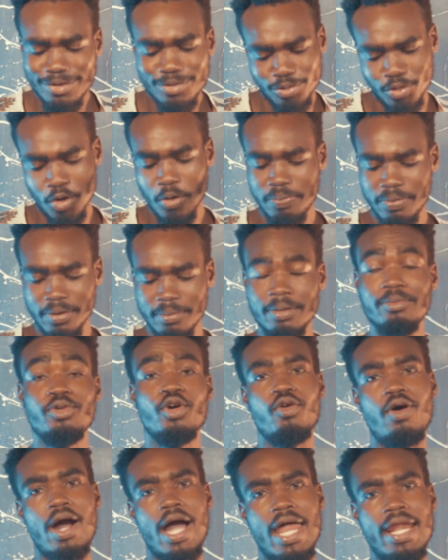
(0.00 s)
no problem,
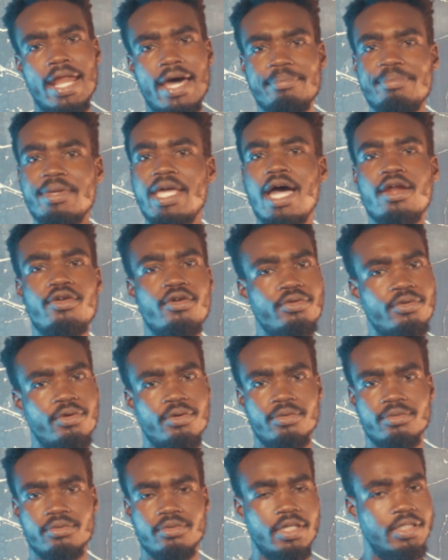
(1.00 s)
no wahala. Me, I don't
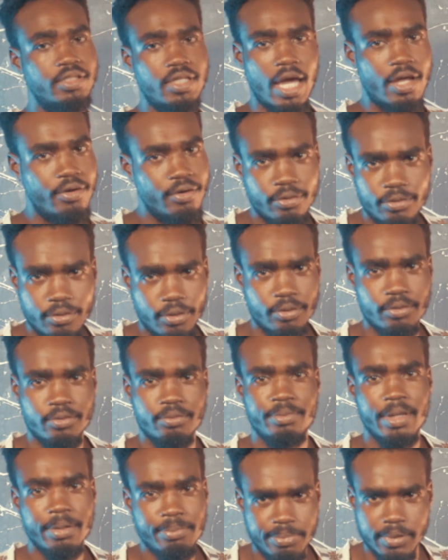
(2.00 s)
know. I don't know.
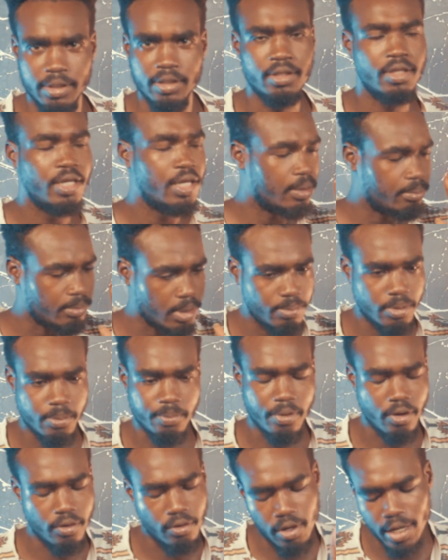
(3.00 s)
Maybe
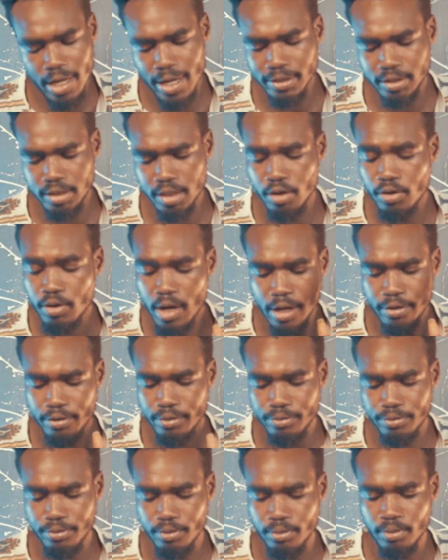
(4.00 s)
Bongo can tell. I
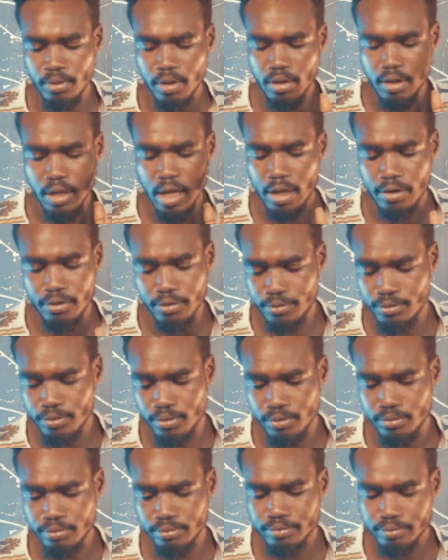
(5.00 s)
don't know. I don't
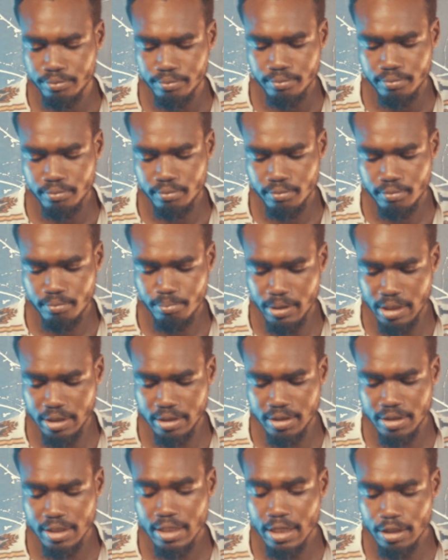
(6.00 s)
know.
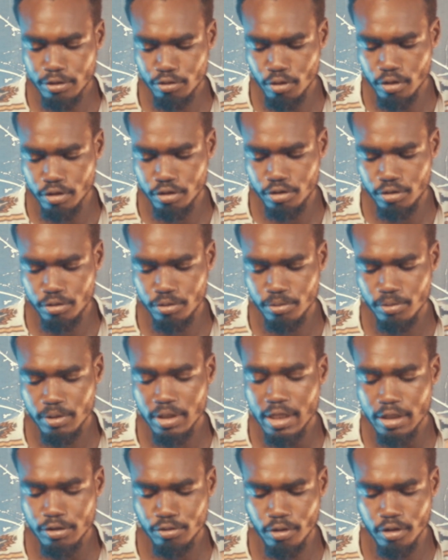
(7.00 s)
Please, let's continue.
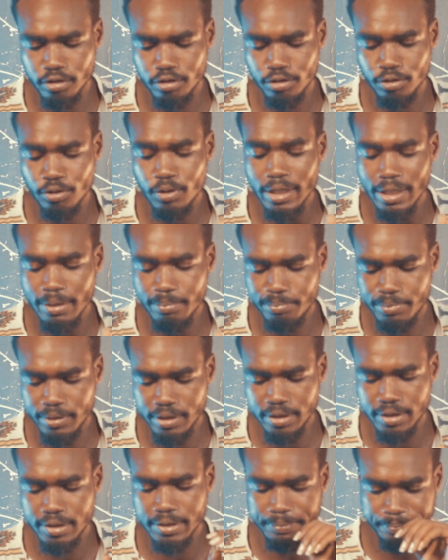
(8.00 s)
Let's continue in
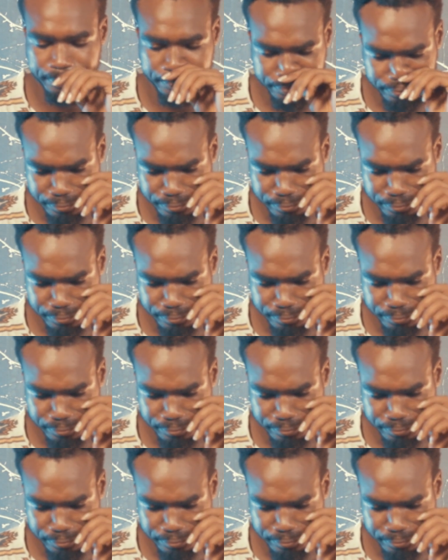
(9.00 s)
peace.